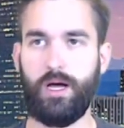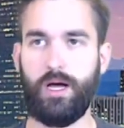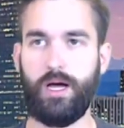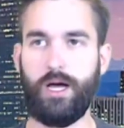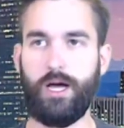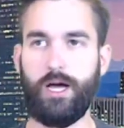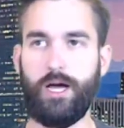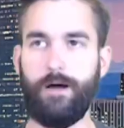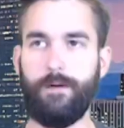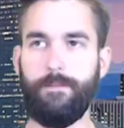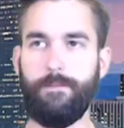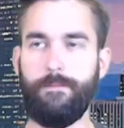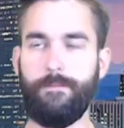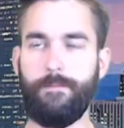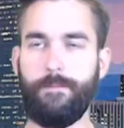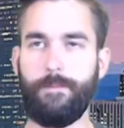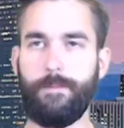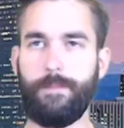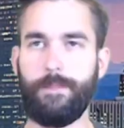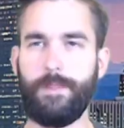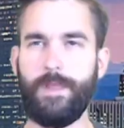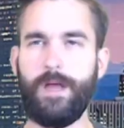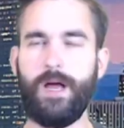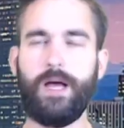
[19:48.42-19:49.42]
not
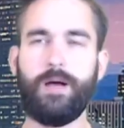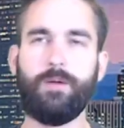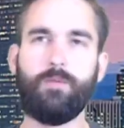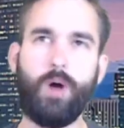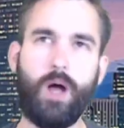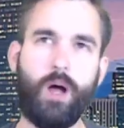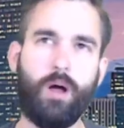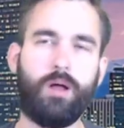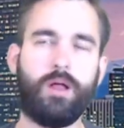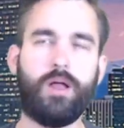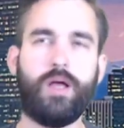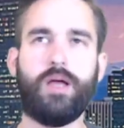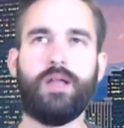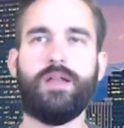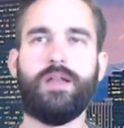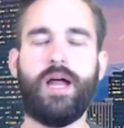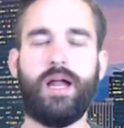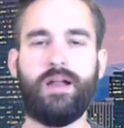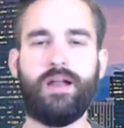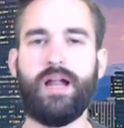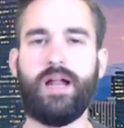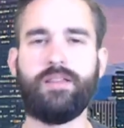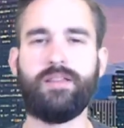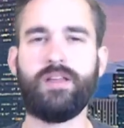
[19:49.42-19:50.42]

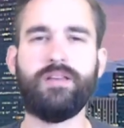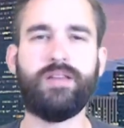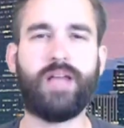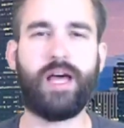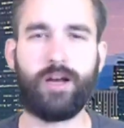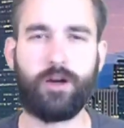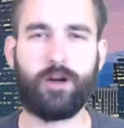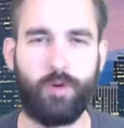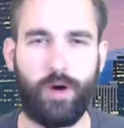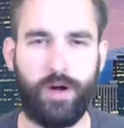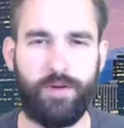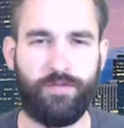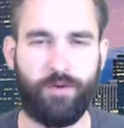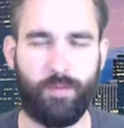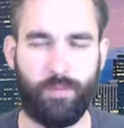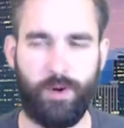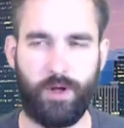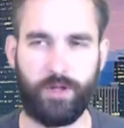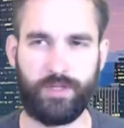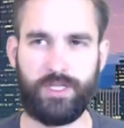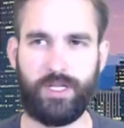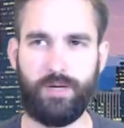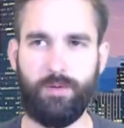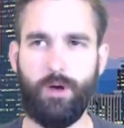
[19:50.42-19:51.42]
a great
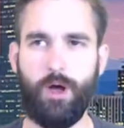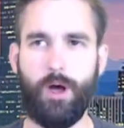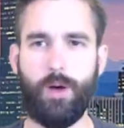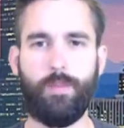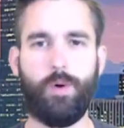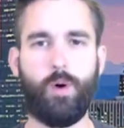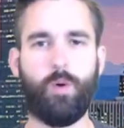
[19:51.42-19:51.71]
football team,